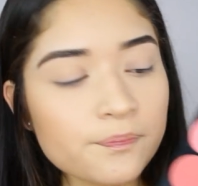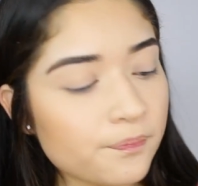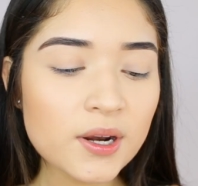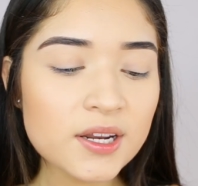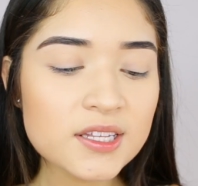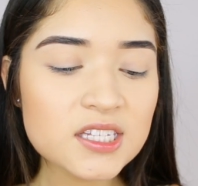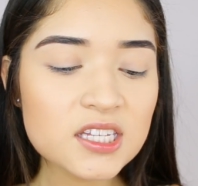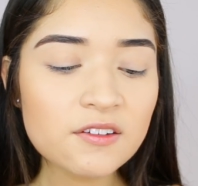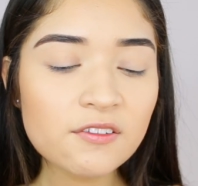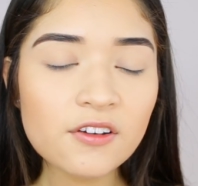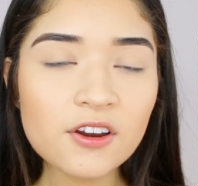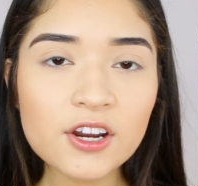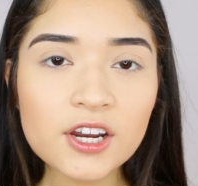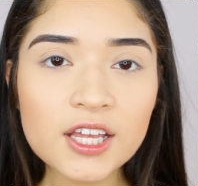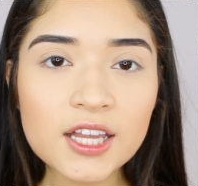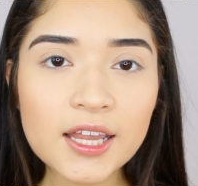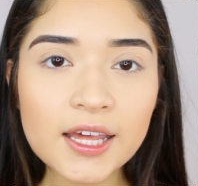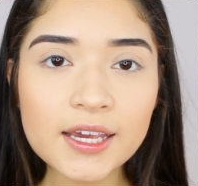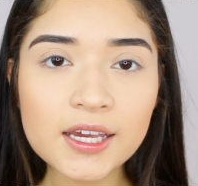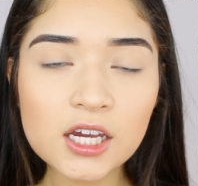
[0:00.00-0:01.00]
I say very
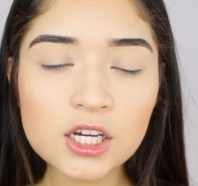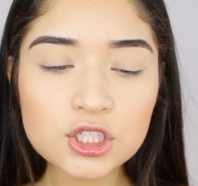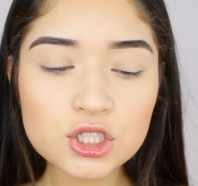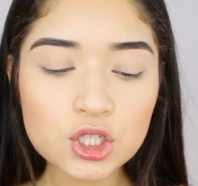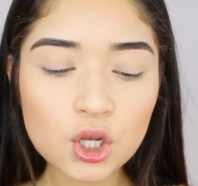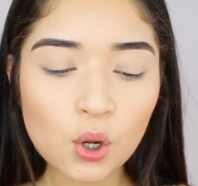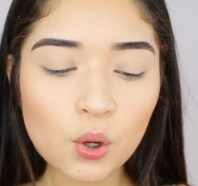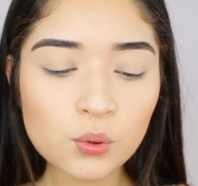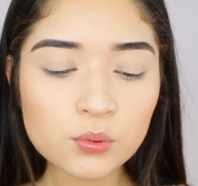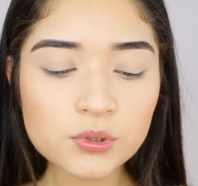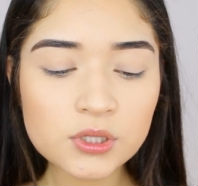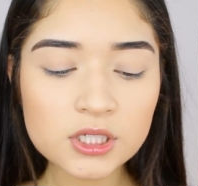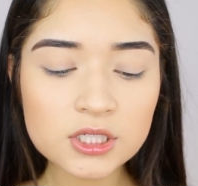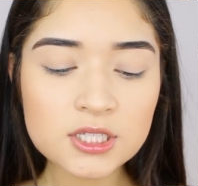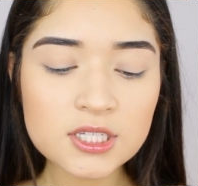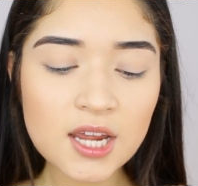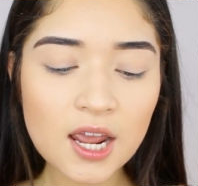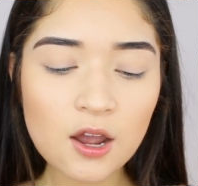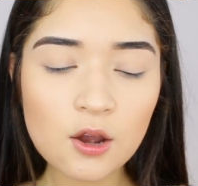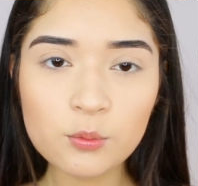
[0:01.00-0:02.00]
like toned
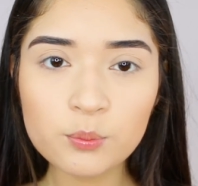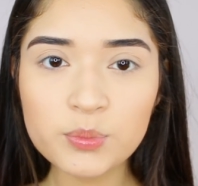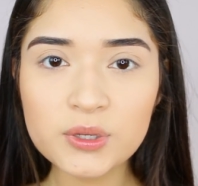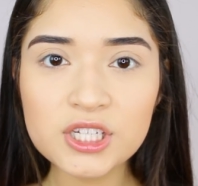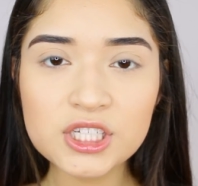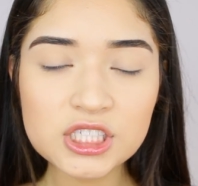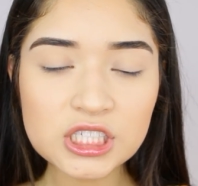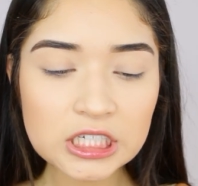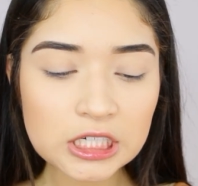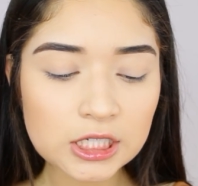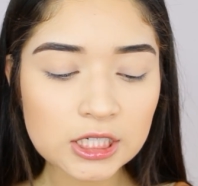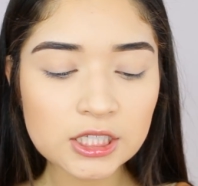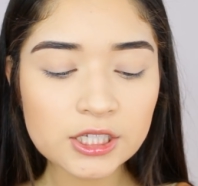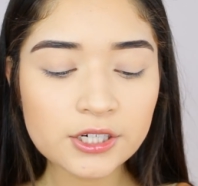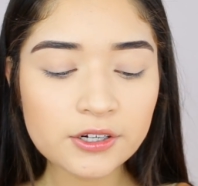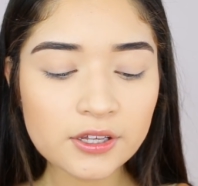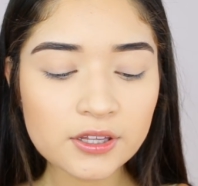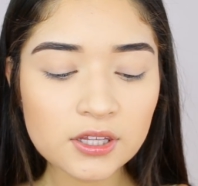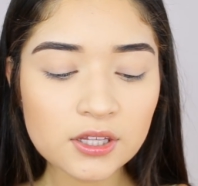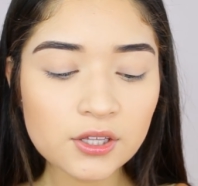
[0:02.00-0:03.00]
down peachy color,
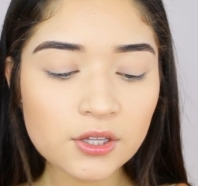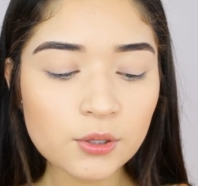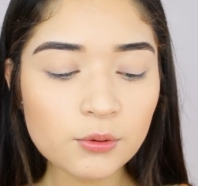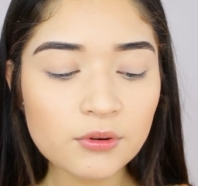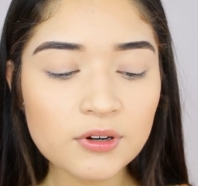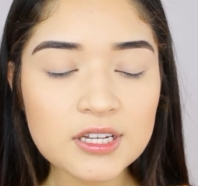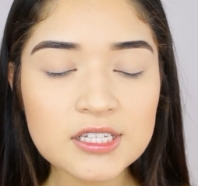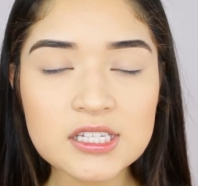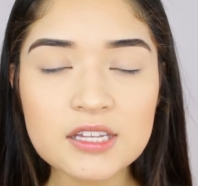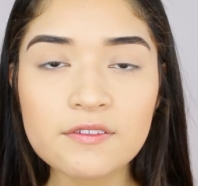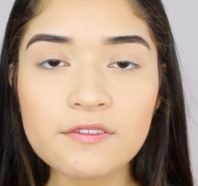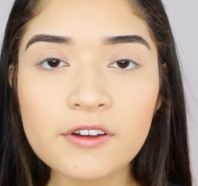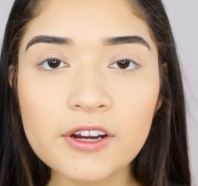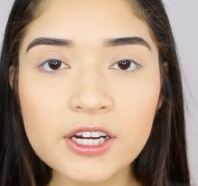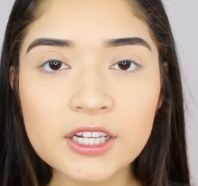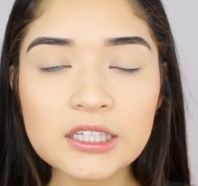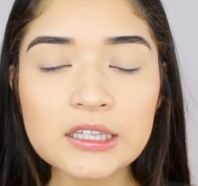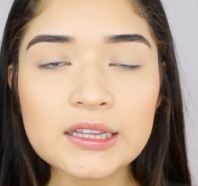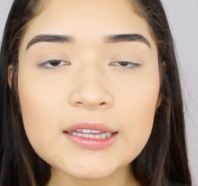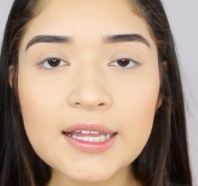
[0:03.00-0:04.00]
and the other one is a
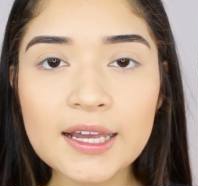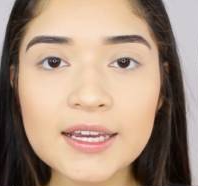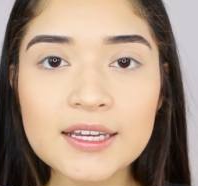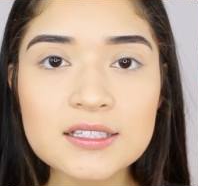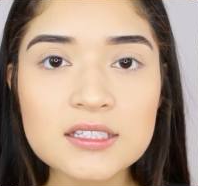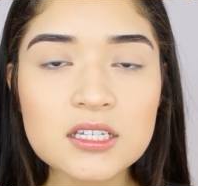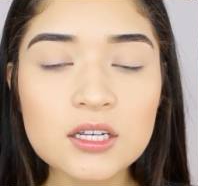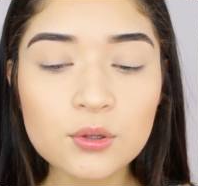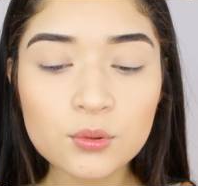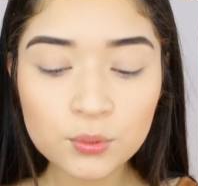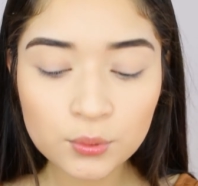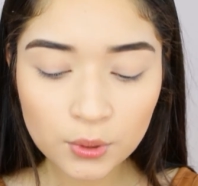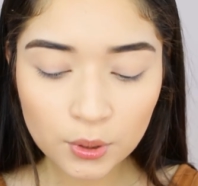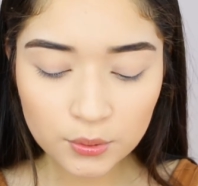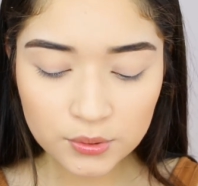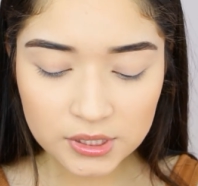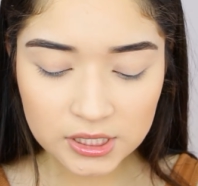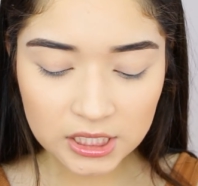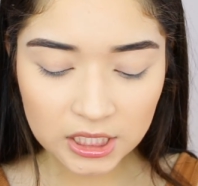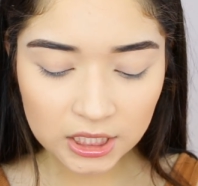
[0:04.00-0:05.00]
very light
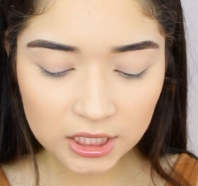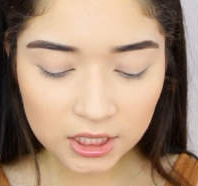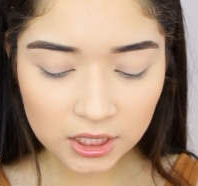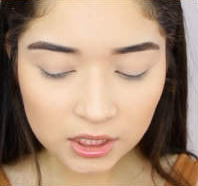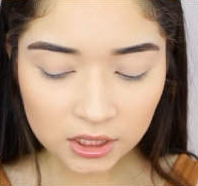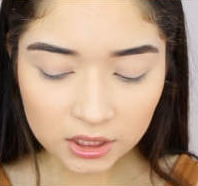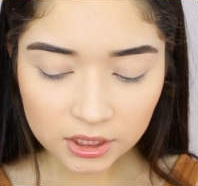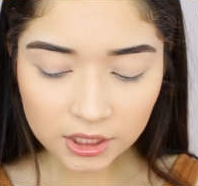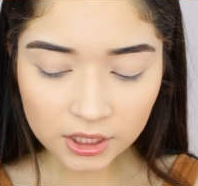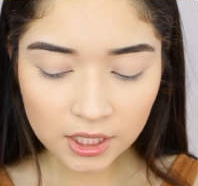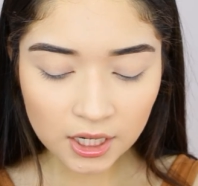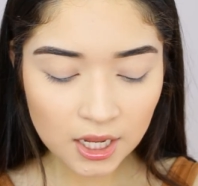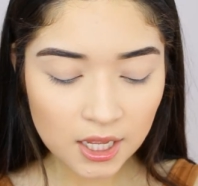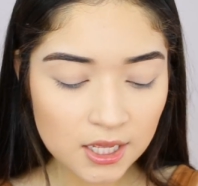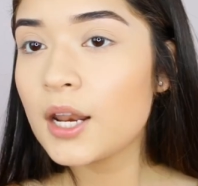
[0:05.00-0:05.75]
rosy color.